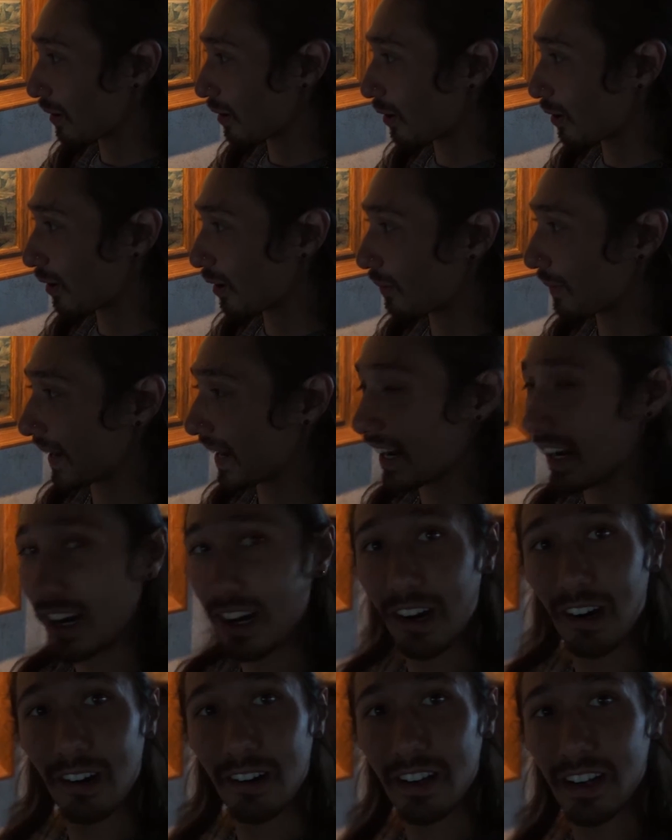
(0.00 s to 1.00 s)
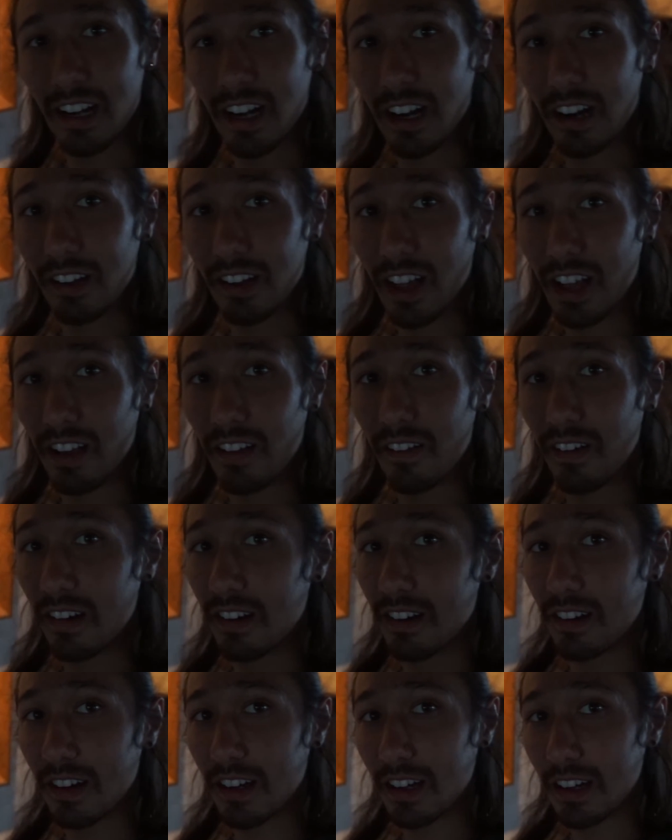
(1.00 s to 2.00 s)
All about, you know, like
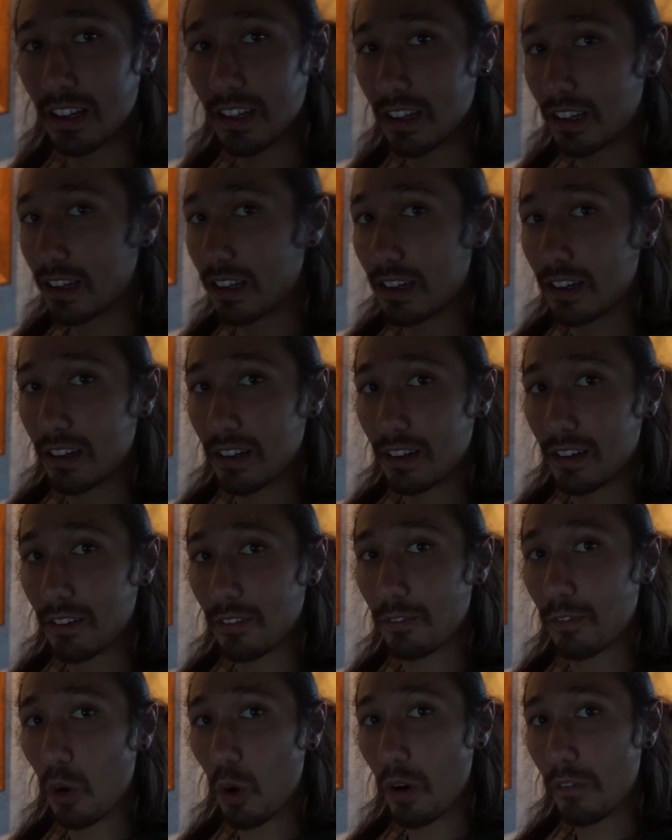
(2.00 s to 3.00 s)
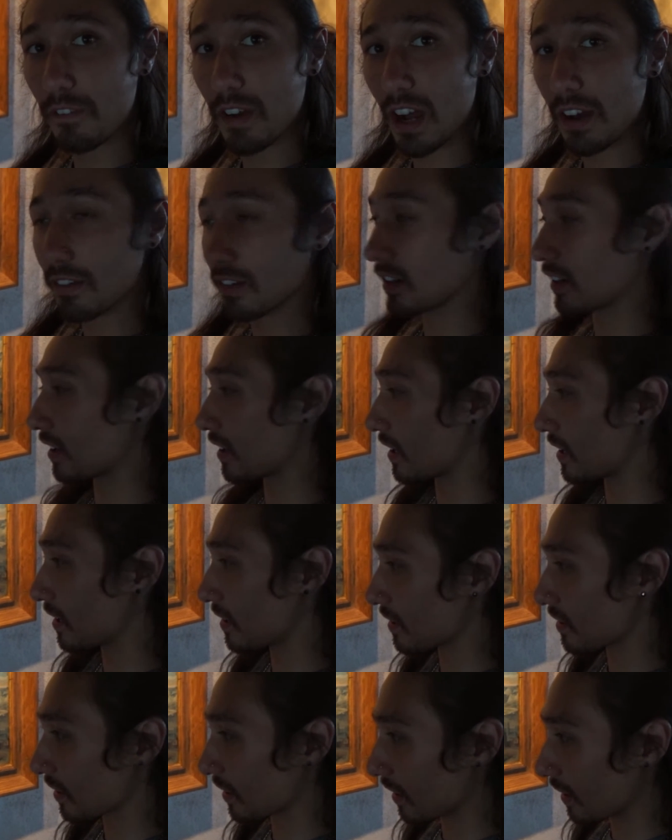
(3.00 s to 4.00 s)
400 or 500
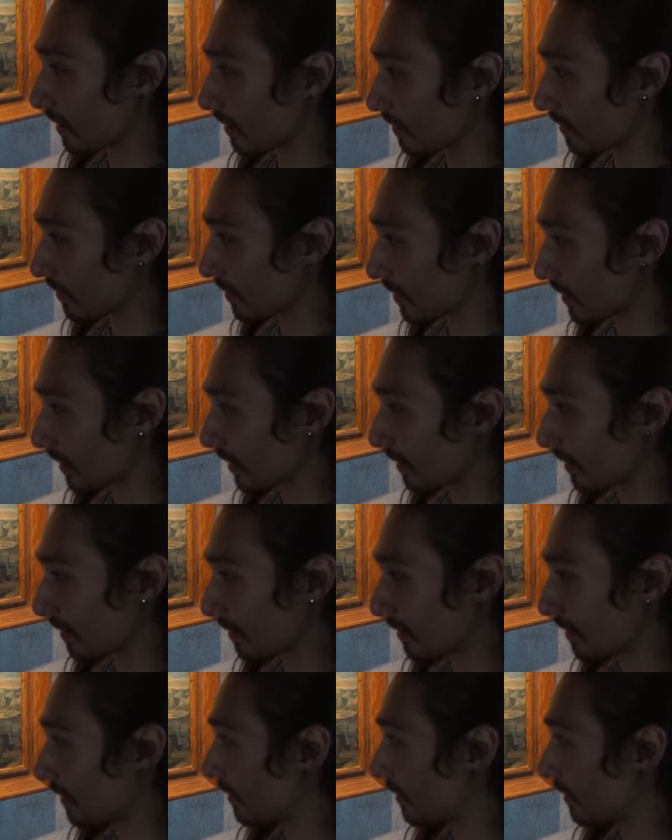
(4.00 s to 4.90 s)
years ago. So